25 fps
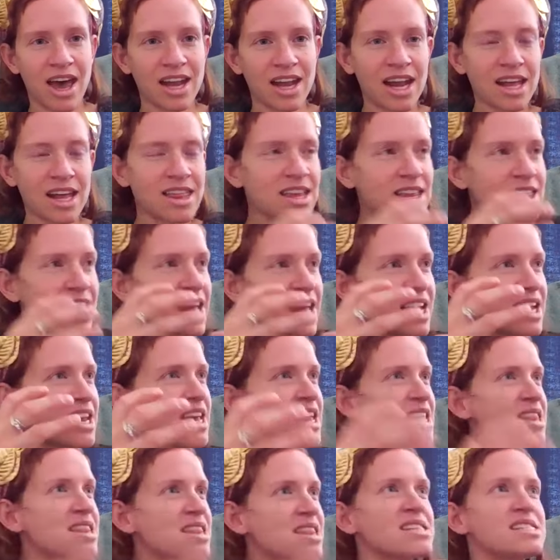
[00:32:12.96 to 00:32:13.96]
And I think that
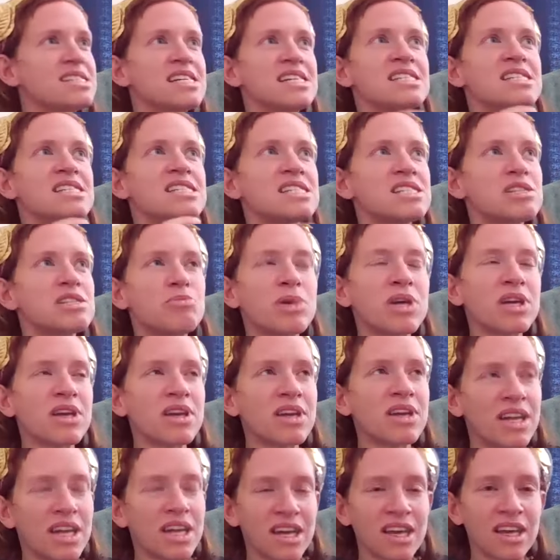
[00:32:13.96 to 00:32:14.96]
in this
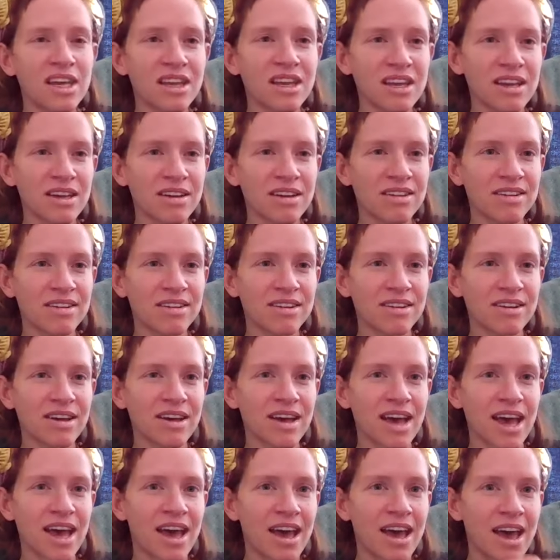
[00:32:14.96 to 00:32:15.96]
instability,
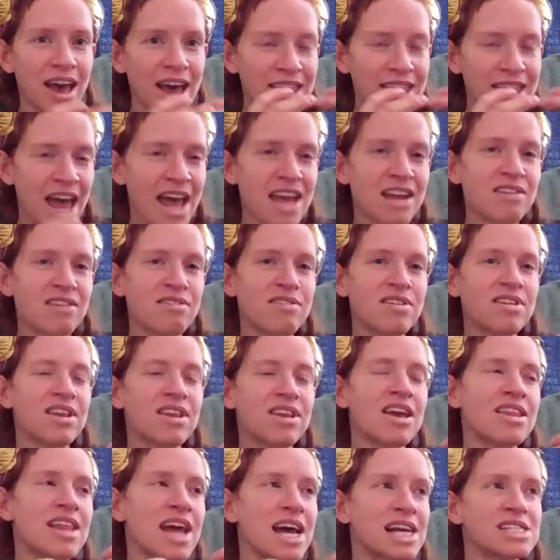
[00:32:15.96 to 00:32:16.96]
at the end of the
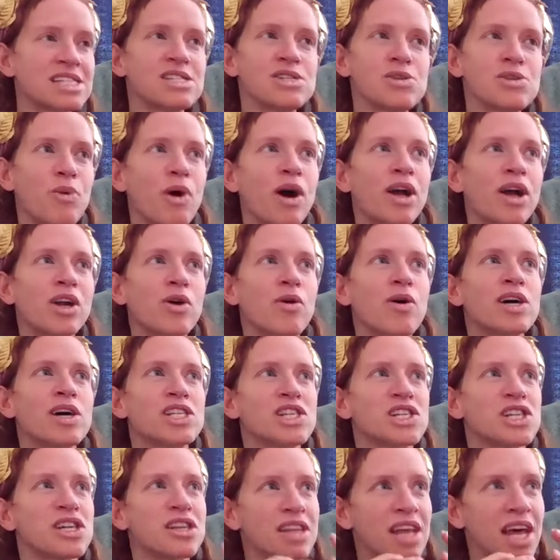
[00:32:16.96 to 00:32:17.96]
day, that's the one
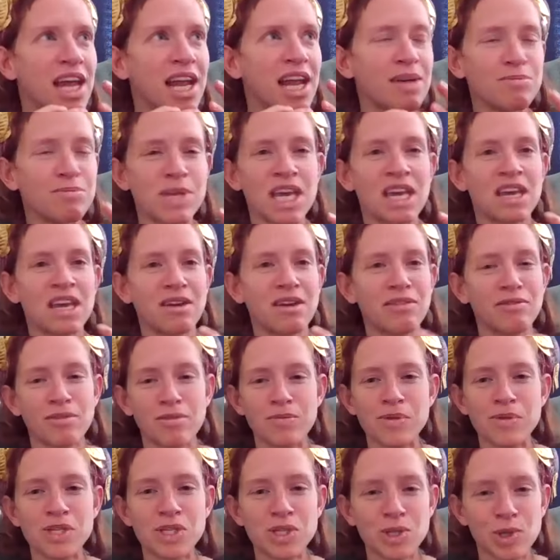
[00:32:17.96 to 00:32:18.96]
question that I'm taking
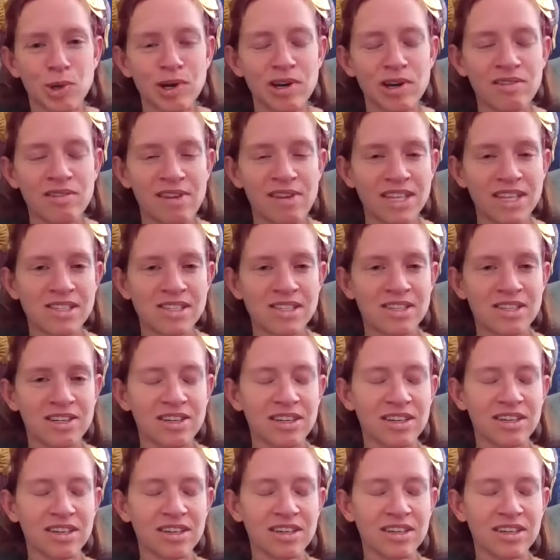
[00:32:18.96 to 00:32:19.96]
from the story of Esther.
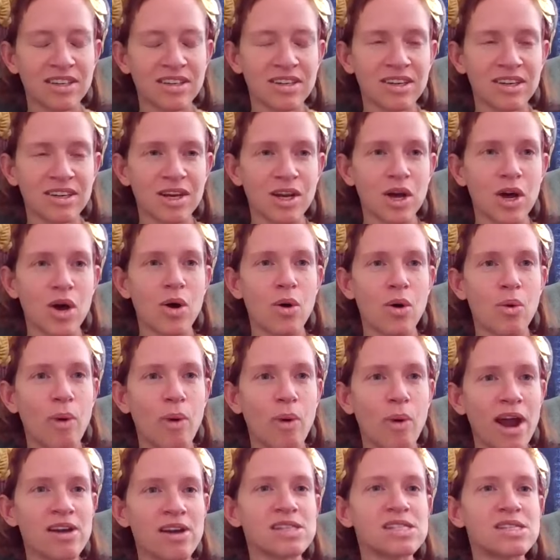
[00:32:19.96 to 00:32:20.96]

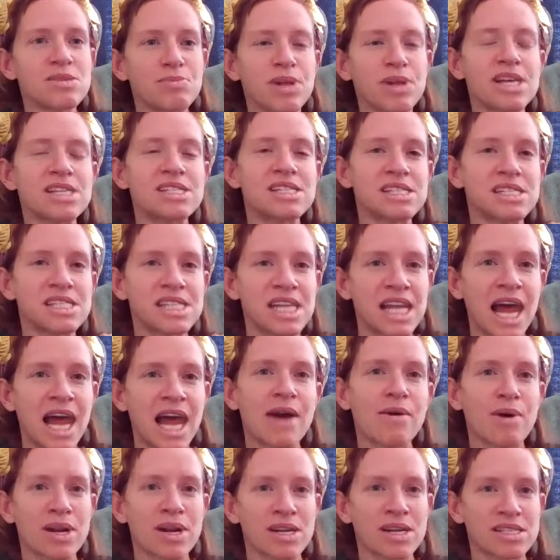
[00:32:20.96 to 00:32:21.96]
Where is the places that
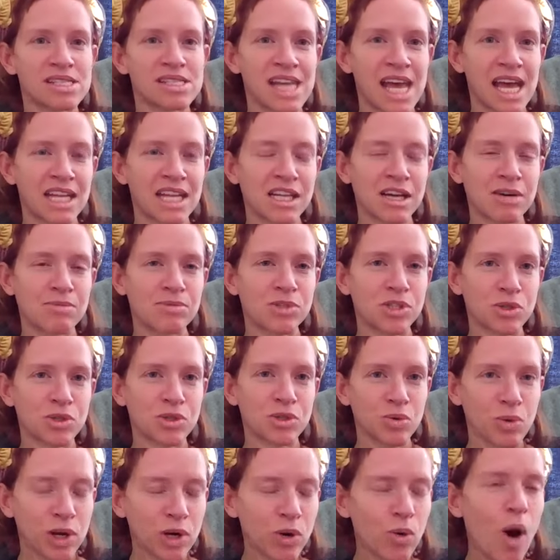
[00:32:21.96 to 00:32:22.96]
I want to stand up
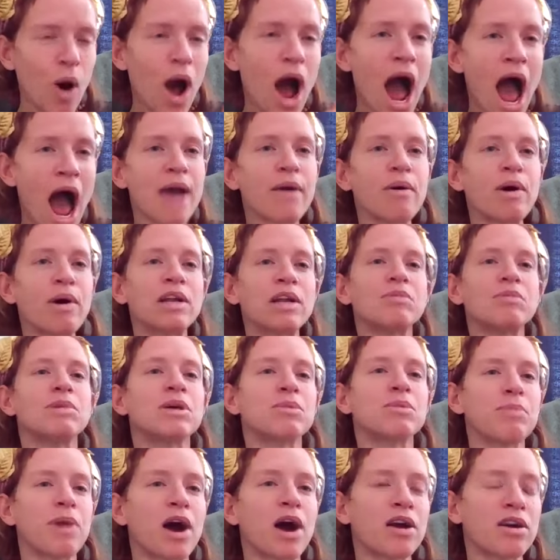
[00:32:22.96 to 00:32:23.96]
to? What do I want to
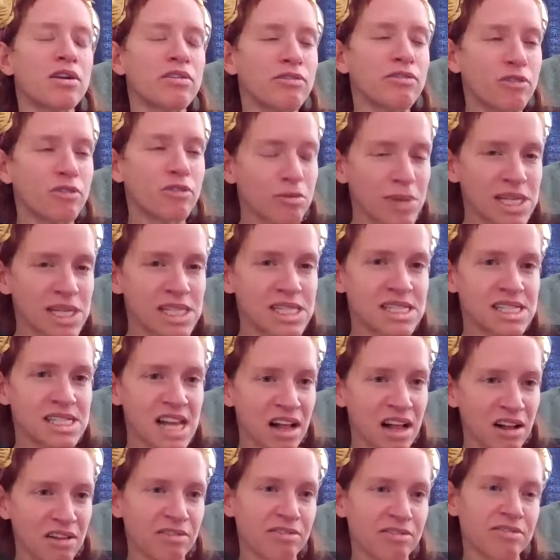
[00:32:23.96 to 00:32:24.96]
be a part of for
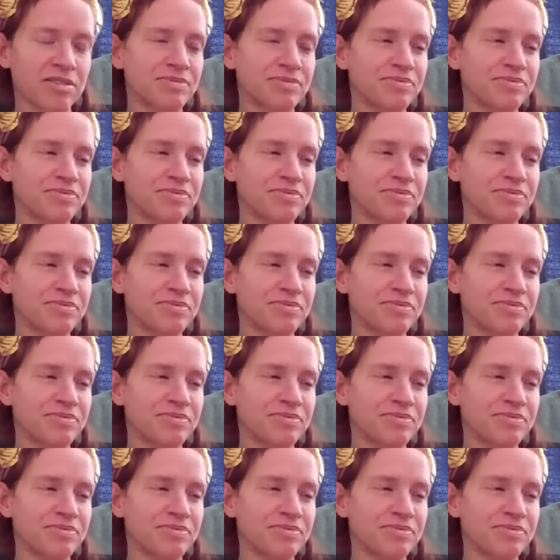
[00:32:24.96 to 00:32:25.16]
myself?